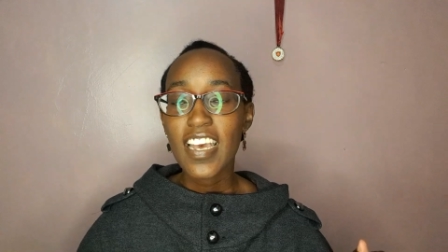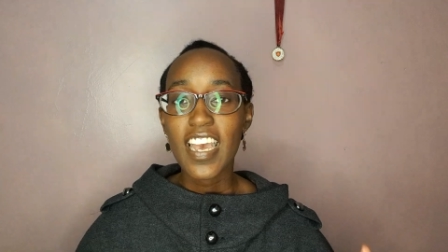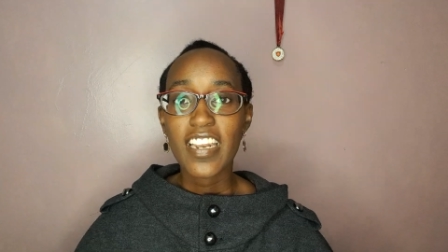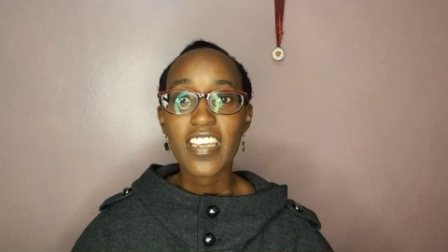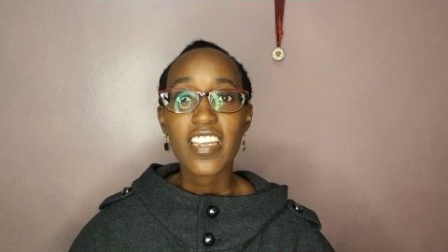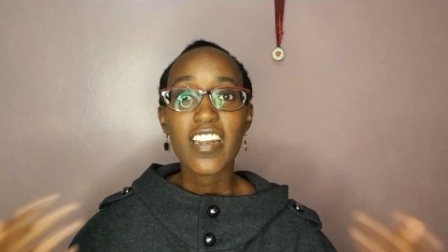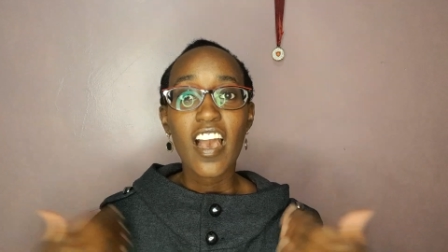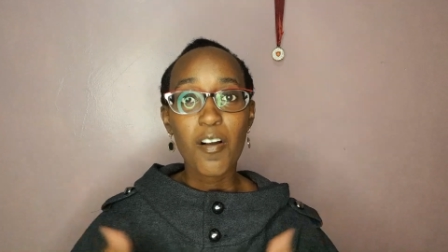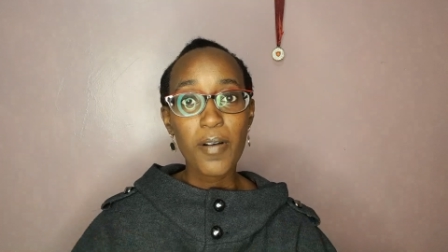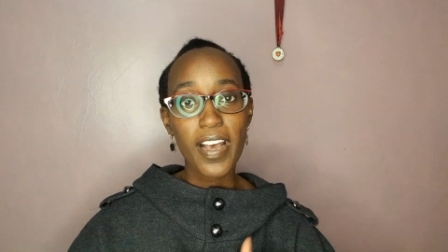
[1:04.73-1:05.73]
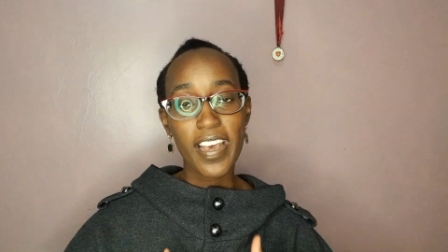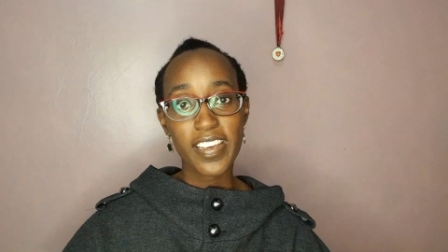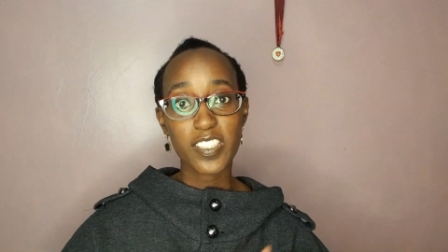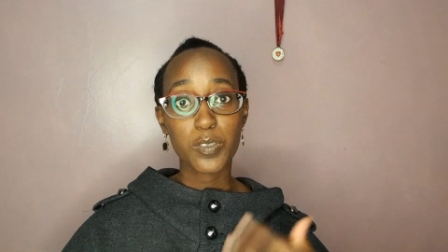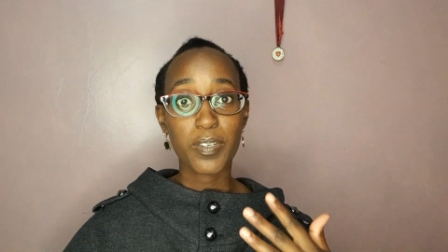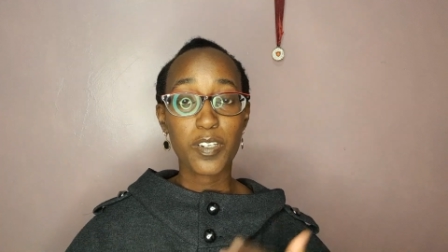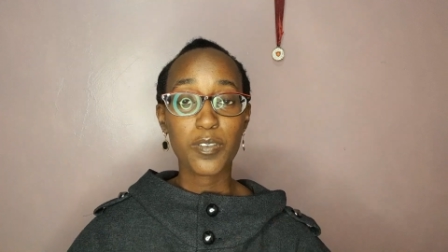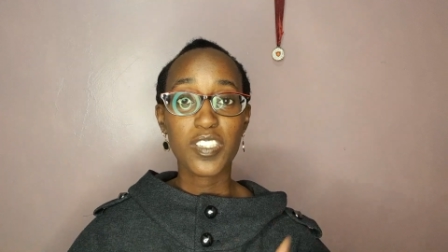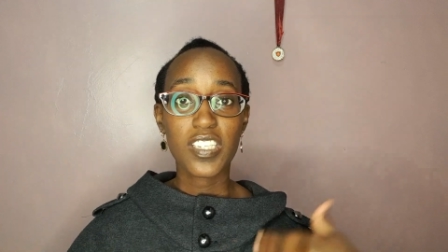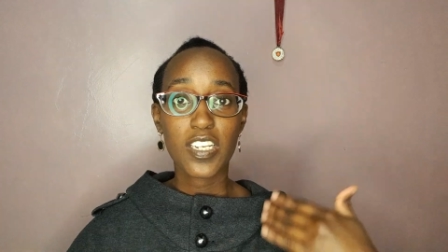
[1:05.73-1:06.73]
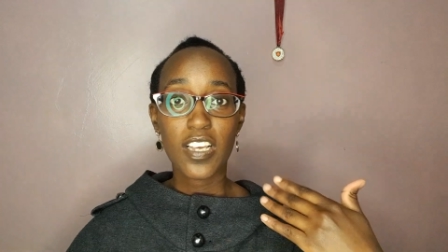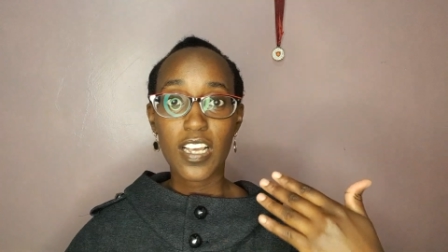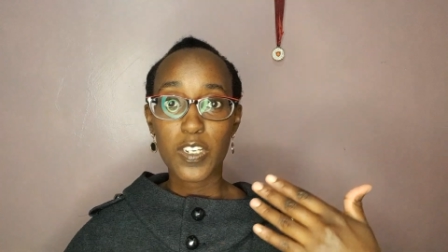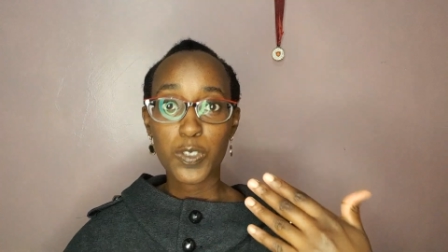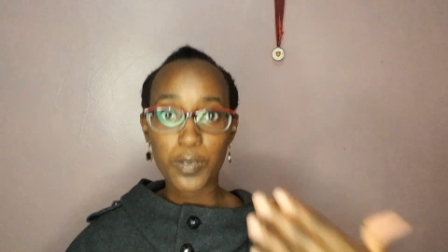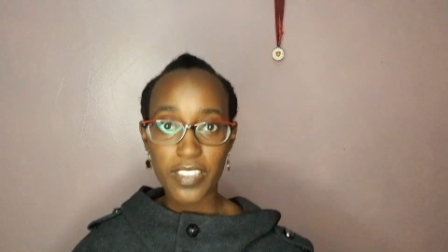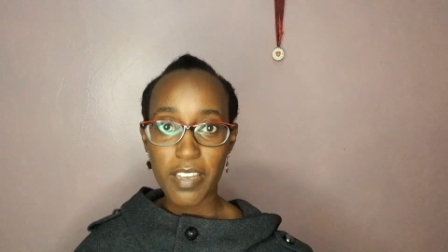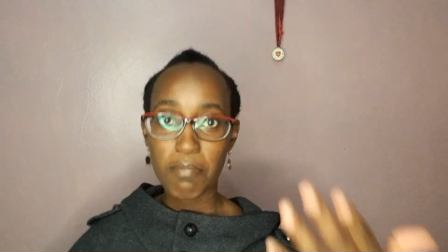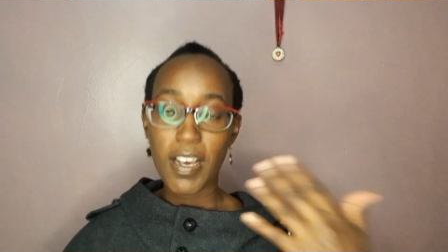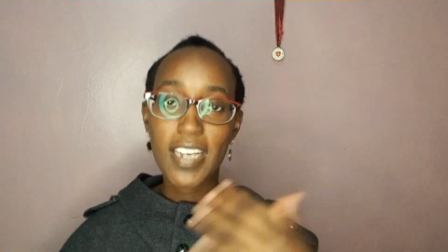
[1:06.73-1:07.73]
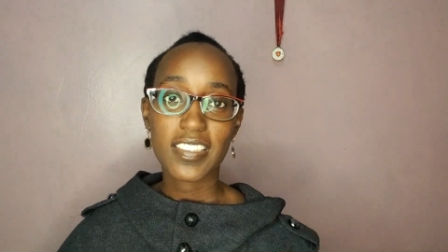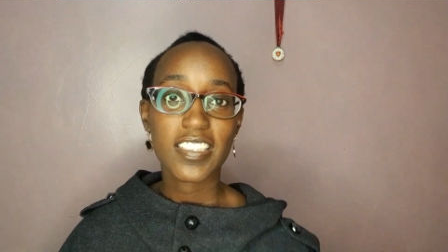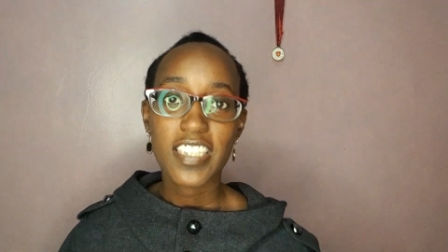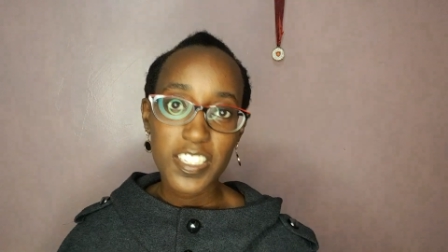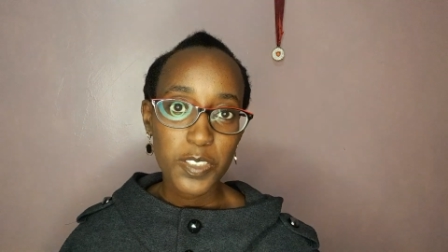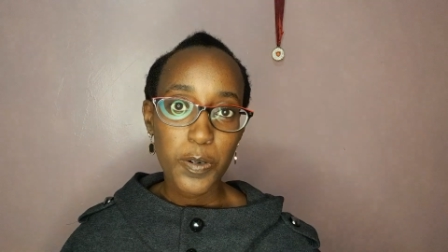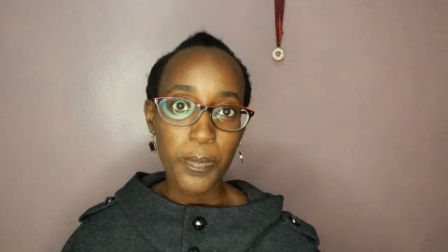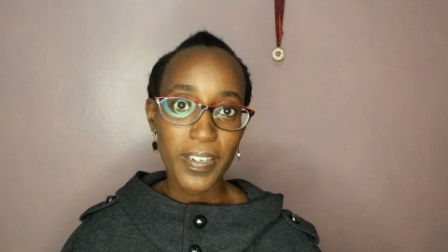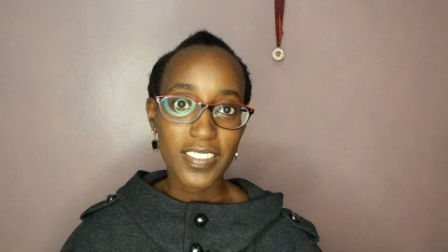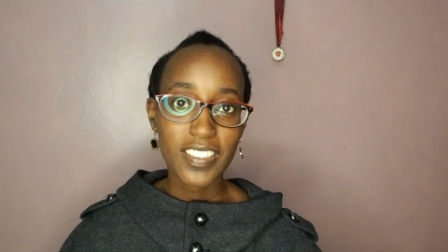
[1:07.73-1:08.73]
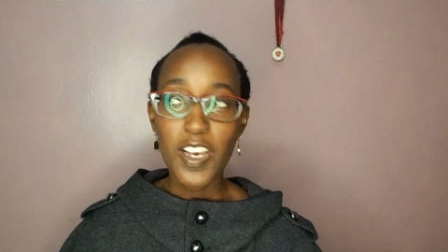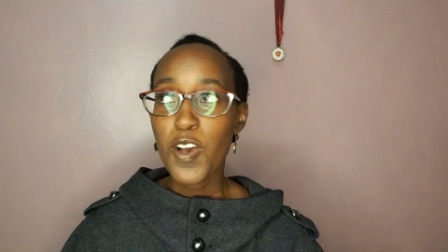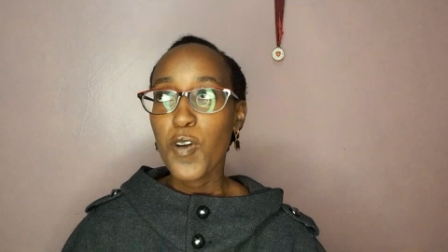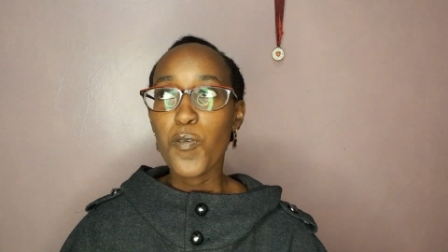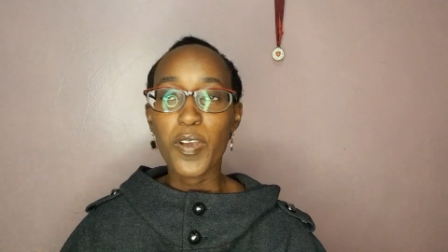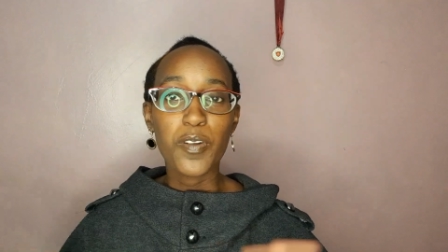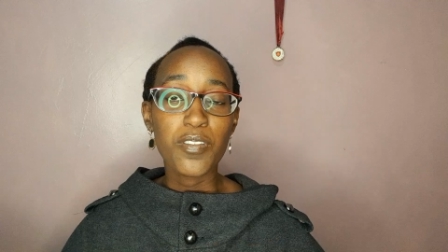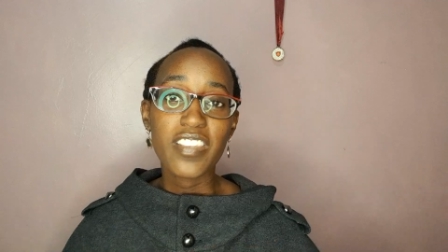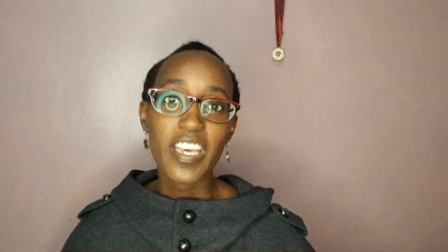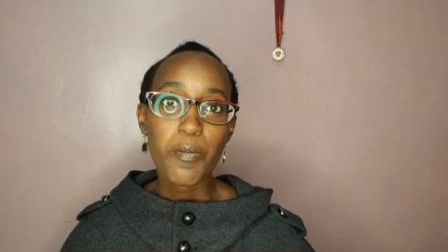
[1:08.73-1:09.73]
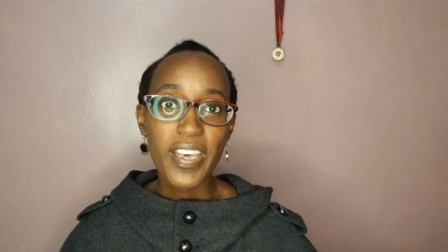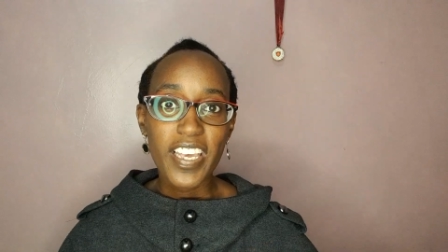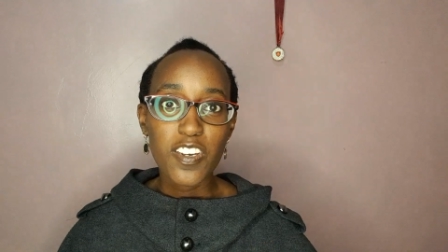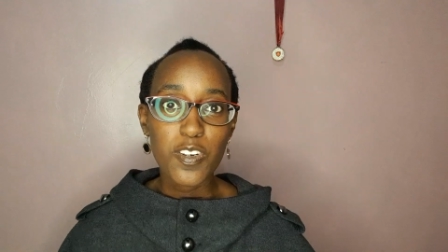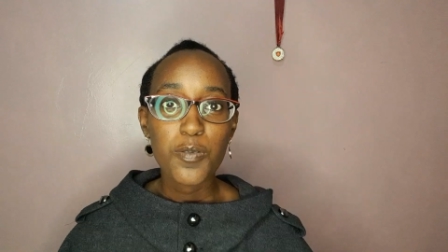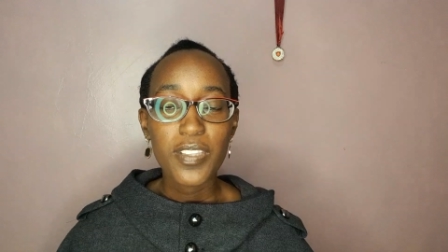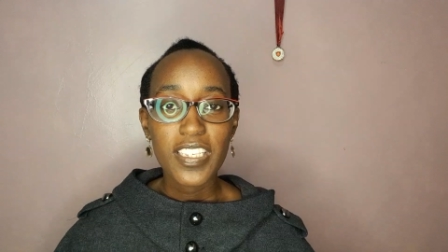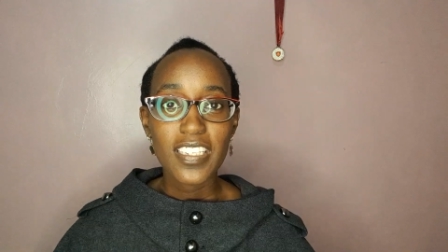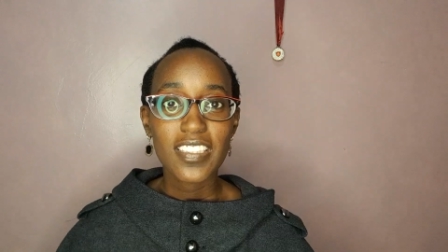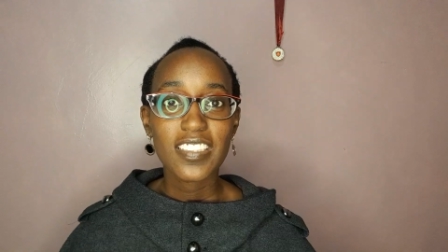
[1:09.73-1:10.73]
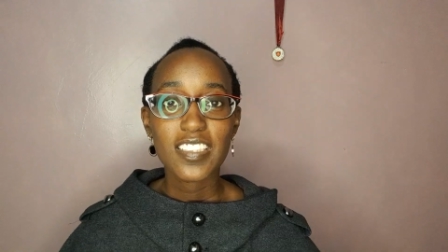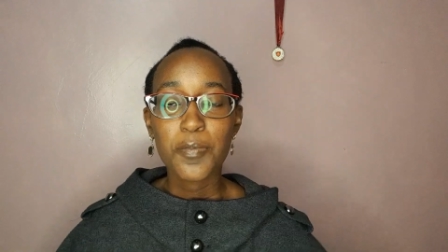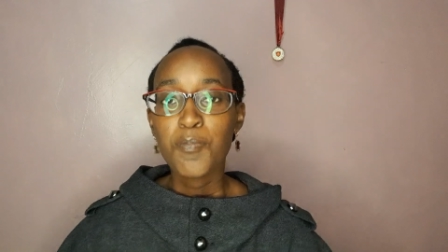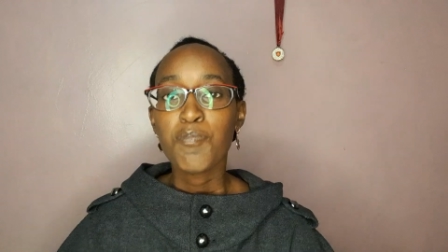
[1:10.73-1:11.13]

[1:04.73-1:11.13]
and in our eyes we looked to them as grasshoppers. We don't think we can do this.